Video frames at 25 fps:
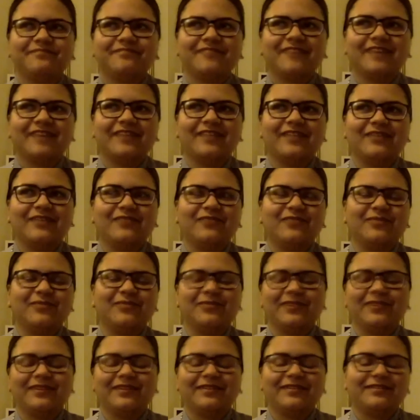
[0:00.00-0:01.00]
And then from
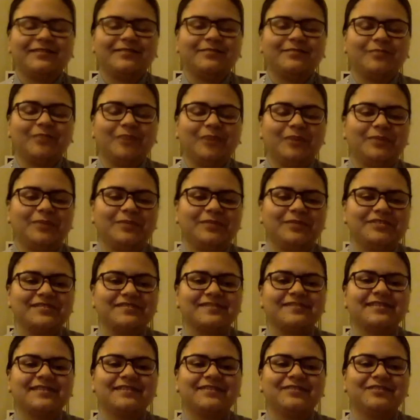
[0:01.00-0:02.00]
there, I'll probably
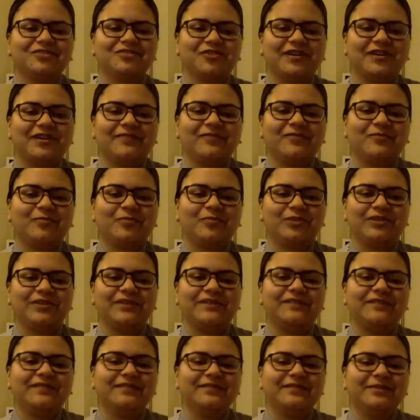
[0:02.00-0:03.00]
just let the draft
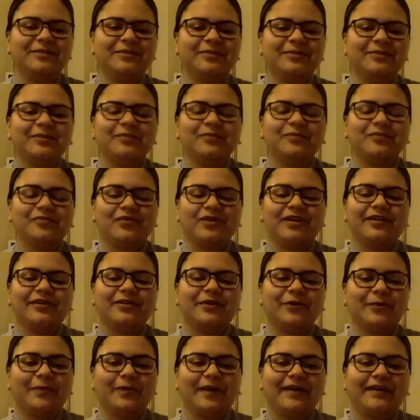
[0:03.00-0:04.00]
breathe a little bit before I
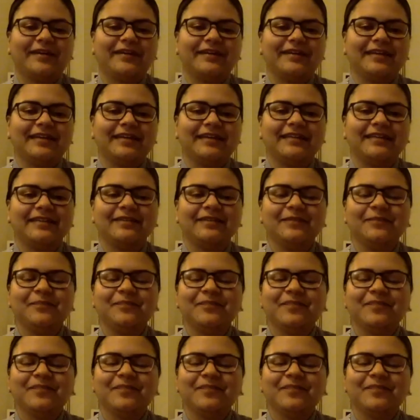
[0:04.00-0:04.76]
go back and edit.